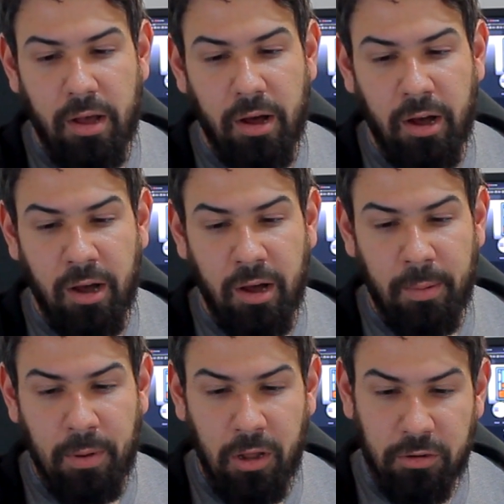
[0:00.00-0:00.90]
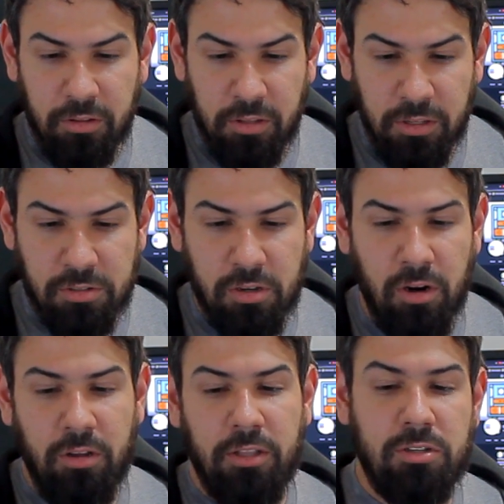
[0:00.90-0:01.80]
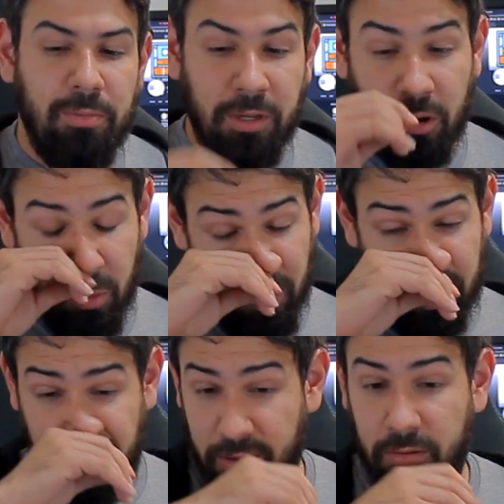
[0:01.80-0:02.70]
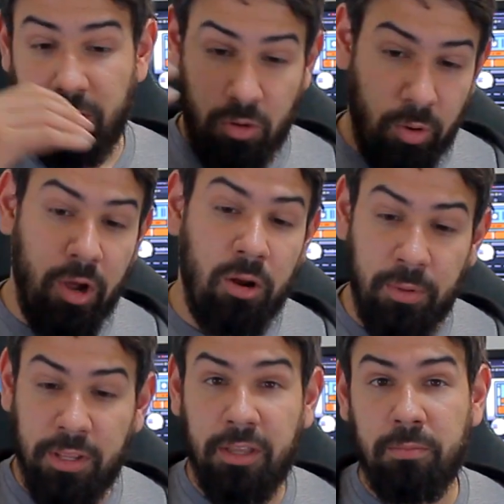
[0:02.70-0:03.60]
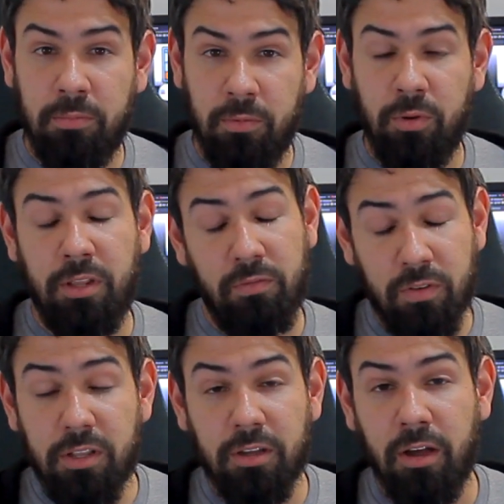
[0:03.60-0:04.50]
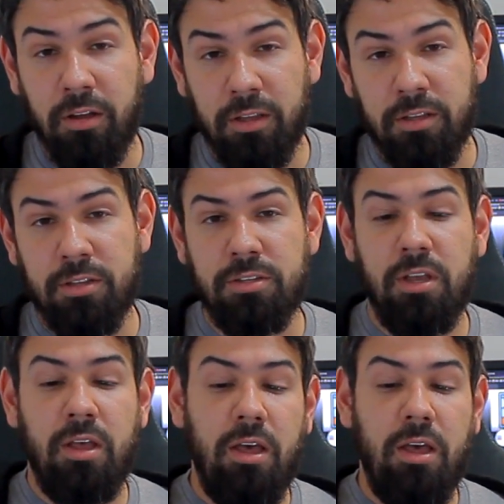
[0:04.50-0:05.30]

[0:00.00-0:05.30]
Other things that's going on with Nvidia is